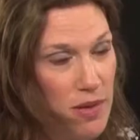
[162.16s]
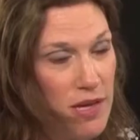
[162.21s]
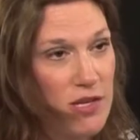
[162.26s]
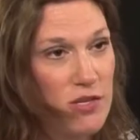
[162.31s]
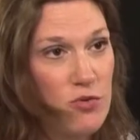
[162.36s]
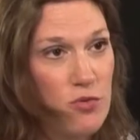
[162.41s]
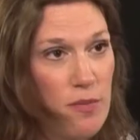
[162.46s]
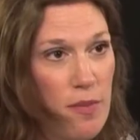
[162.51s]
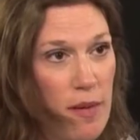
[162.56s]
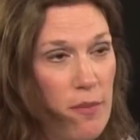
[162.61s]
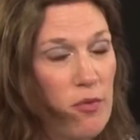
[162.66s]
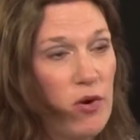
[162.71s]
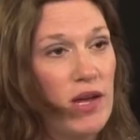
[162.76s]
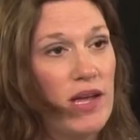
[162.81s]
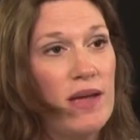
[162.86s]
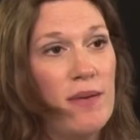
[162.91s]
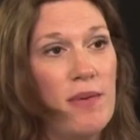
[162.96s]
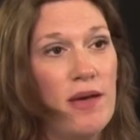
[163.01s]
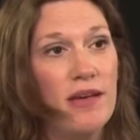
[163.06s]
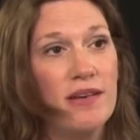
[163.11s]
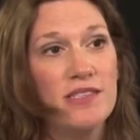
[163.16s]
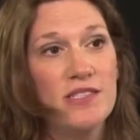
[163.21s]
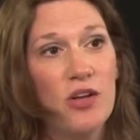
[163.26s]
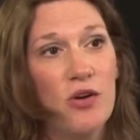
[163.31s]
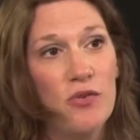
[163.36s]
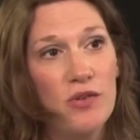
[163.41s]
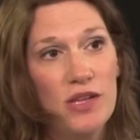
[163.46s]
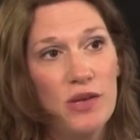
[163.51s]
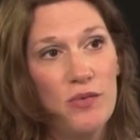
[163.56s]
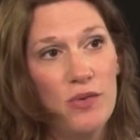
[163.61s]
Because remember, email is the
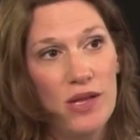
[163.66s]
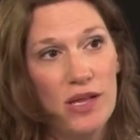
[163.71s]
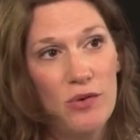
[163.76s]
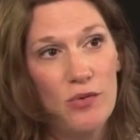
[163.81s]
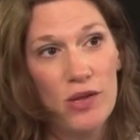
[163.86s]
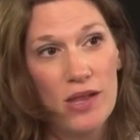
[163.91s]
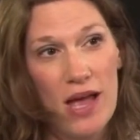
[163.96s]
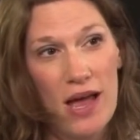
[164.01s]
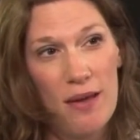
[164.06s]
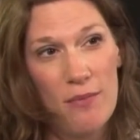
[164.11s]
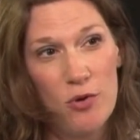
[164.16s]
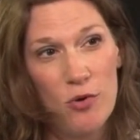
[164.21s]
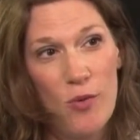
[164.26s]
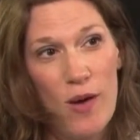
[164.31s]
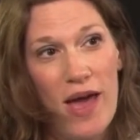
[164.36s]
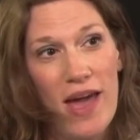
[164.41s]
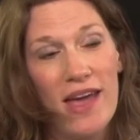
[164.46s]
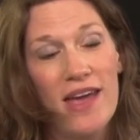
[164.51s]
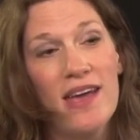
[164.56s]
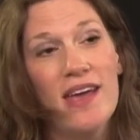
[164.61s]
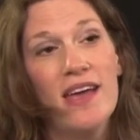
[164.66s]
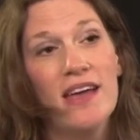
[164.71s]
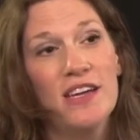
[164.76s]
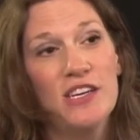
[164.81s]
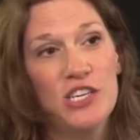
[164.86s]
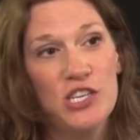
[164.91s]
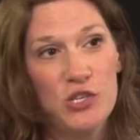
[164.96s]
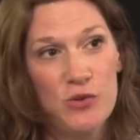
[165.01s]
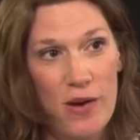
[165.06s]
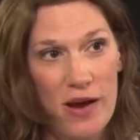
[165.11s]
only really reliable way
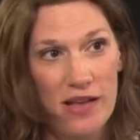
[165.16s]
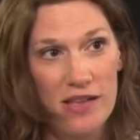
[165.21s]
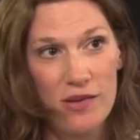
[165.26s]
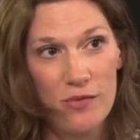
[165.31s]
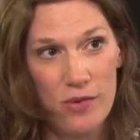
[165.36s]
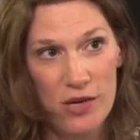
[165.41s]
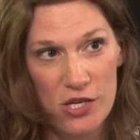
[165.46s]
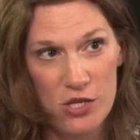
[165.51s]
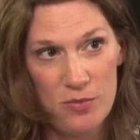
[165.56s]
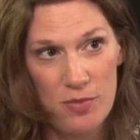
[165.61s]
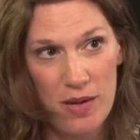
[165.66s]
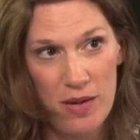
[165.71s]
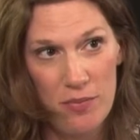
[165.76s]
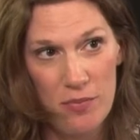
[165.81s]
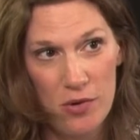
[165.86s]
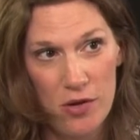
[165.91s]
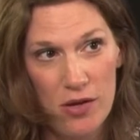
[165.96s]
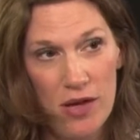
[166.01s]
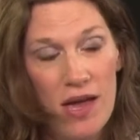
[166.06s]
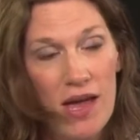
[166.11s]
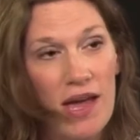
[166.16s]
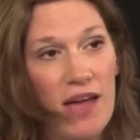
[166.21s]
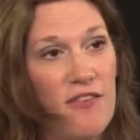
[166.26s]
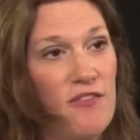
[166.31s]
to directly reach people.